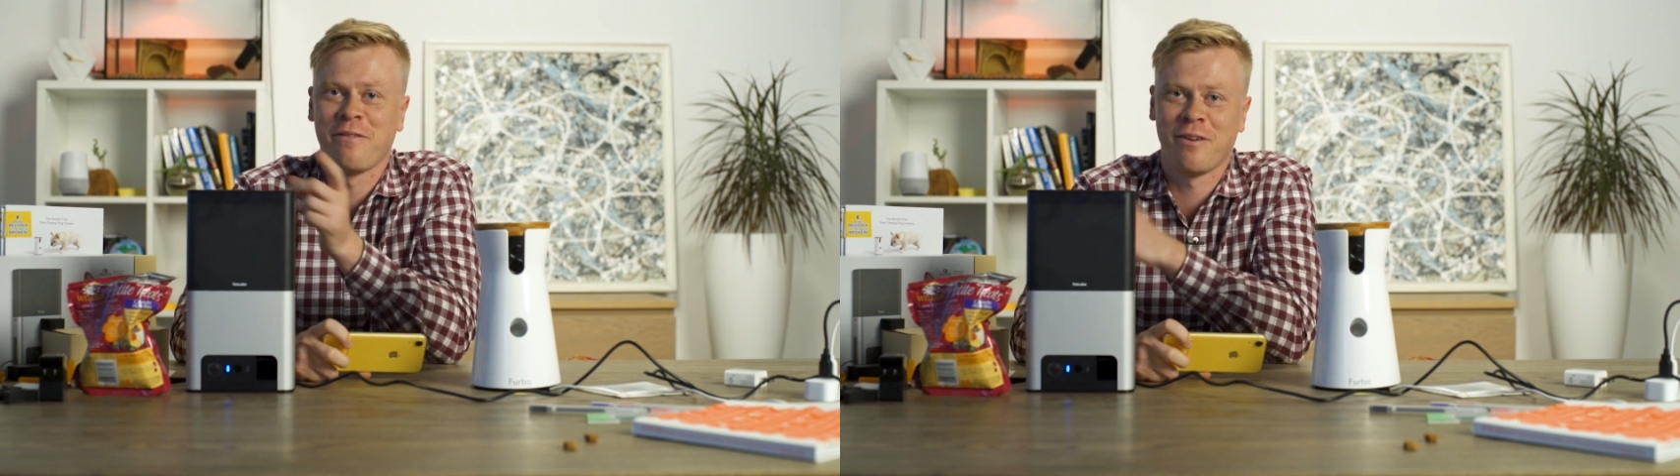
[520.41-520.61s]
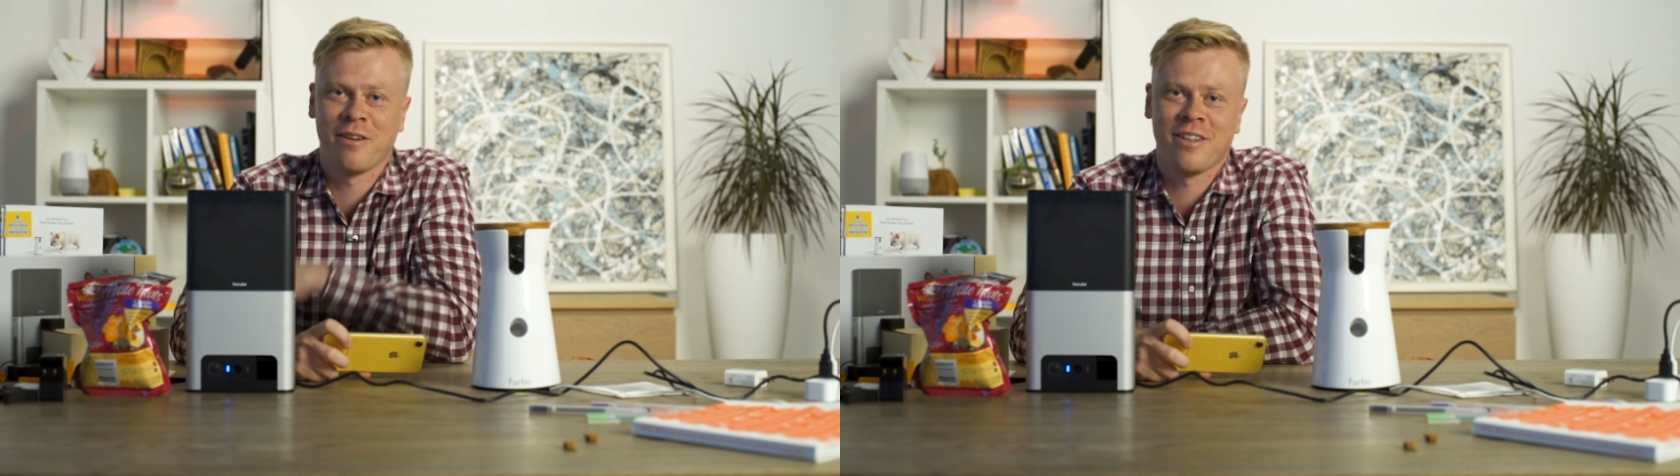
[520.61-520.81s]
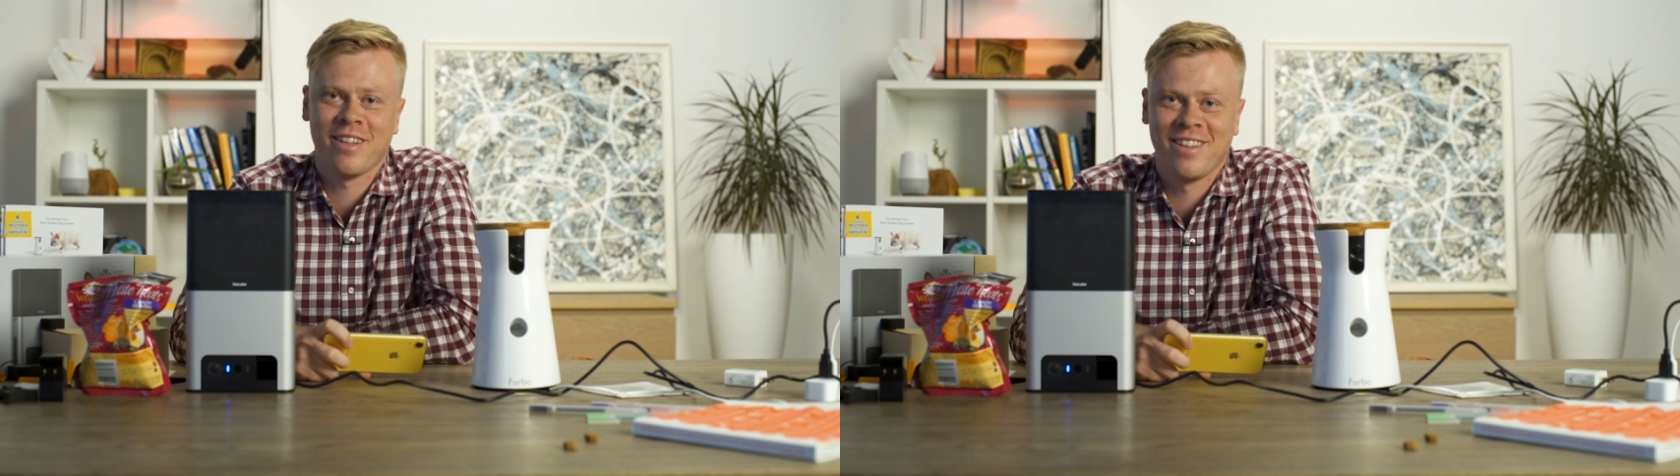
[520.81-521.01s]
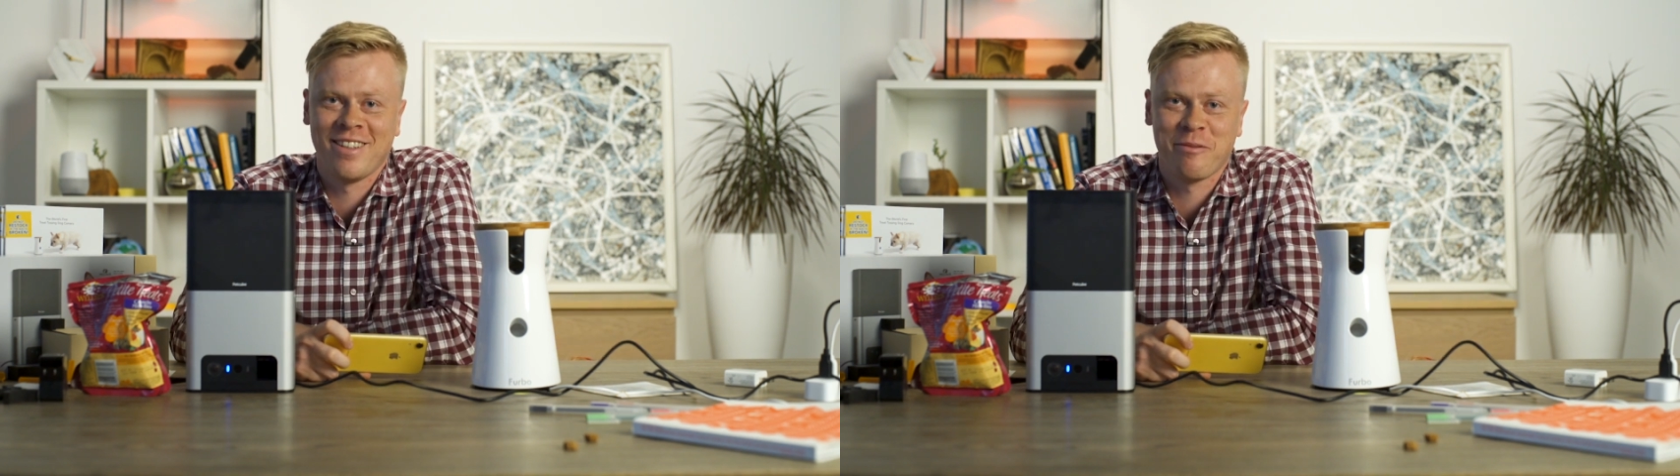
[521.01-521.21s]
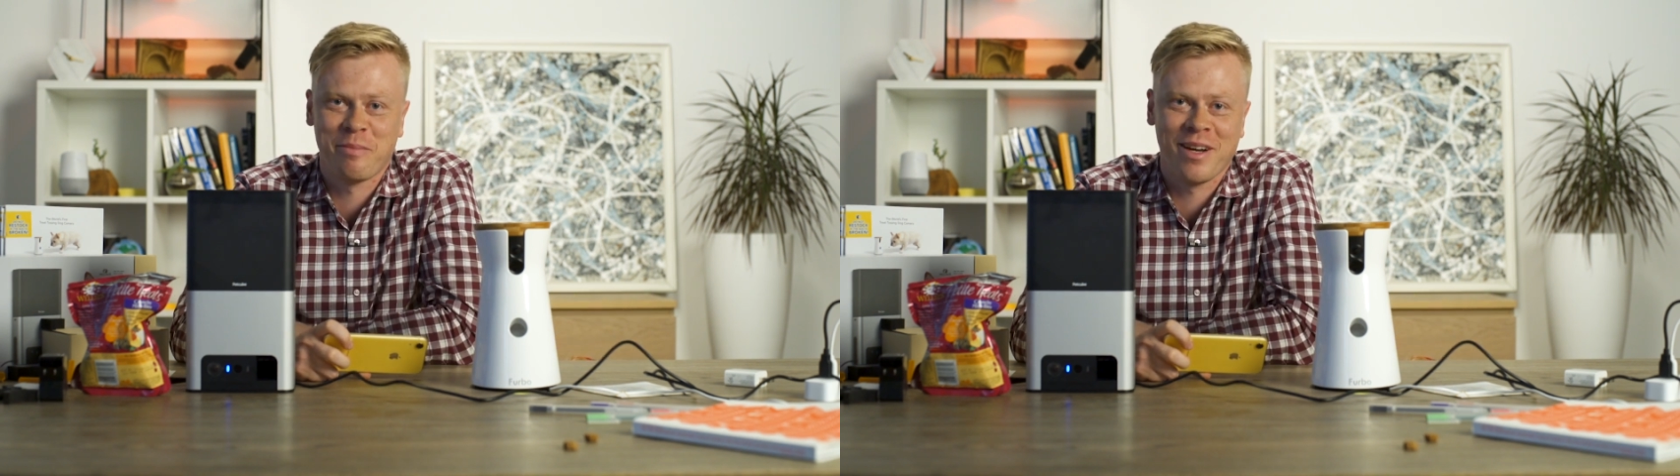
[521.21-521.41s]

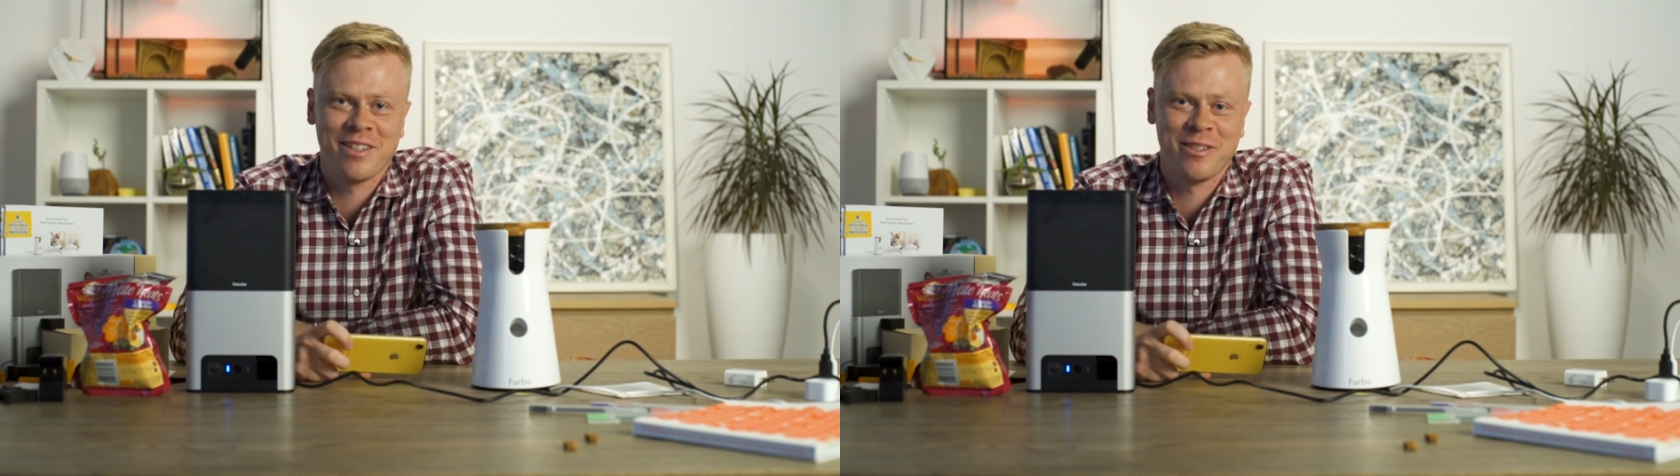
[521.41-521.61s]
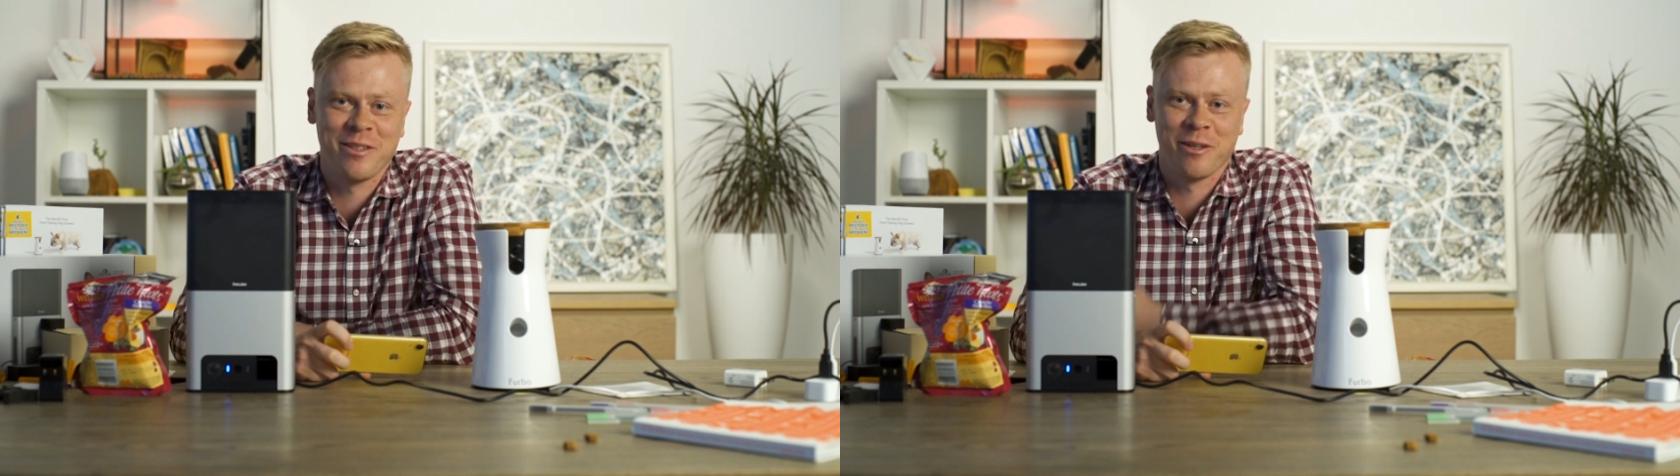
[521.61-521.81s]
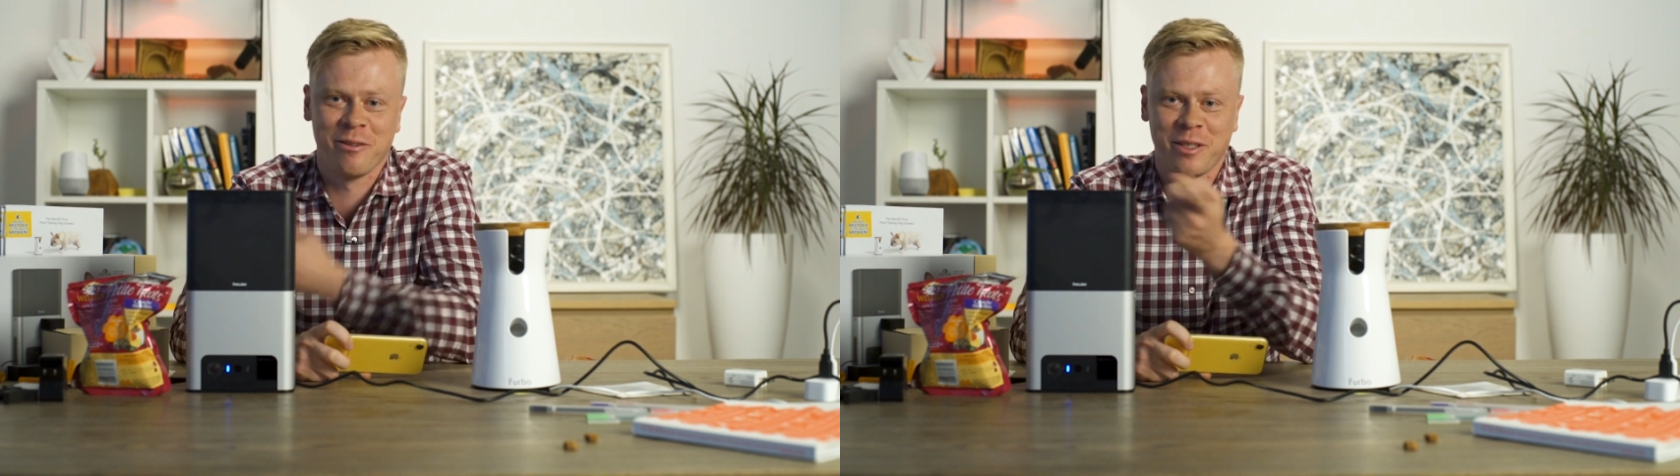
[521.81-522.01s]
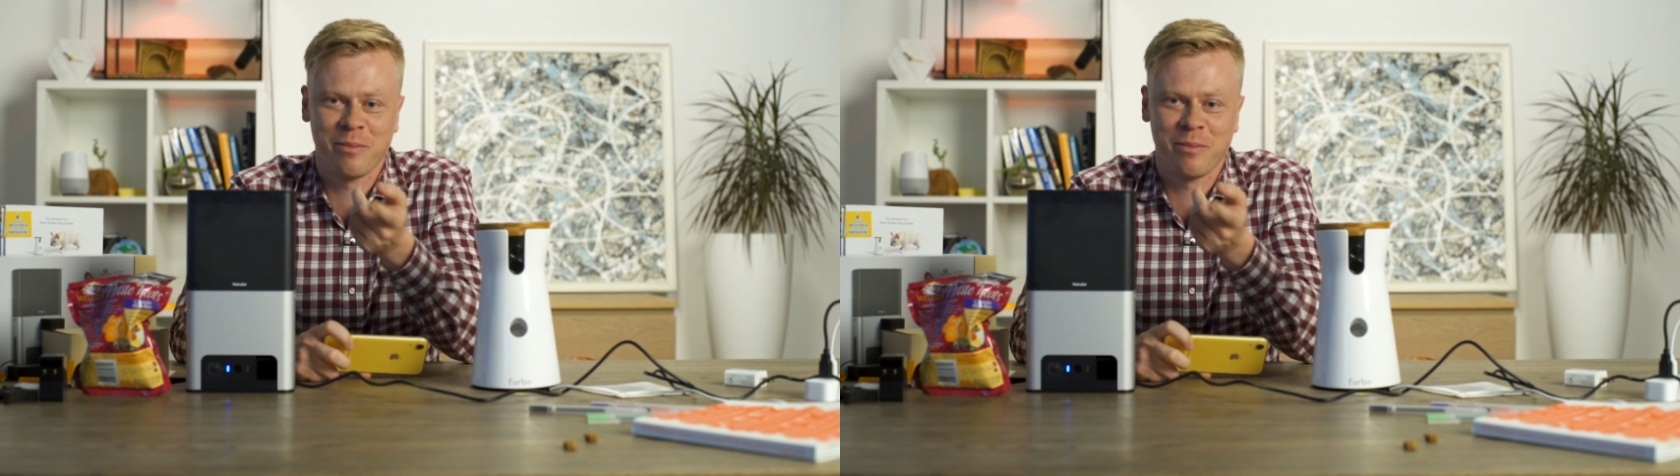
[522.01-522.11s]
far Bites 2 goes.